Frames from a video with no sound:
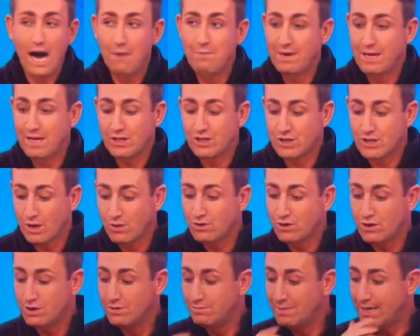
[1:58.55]
I mean,
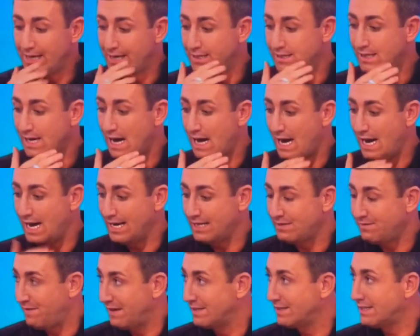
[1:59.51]
social media
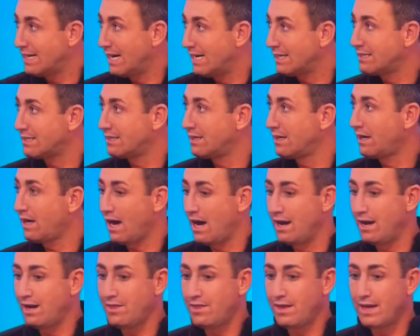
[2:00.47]
is fantastic,
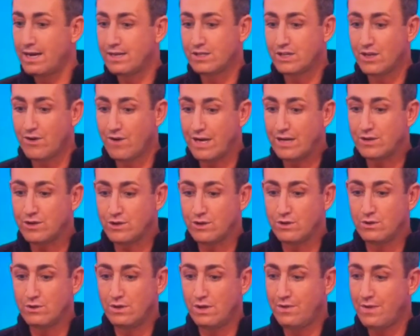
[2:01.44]
and I think it's a great
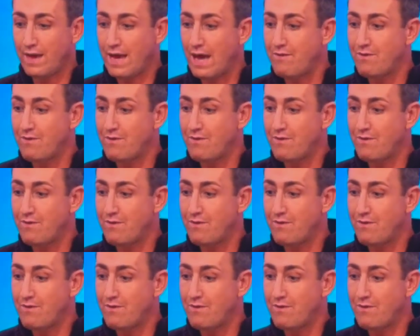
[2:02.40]
tool. I think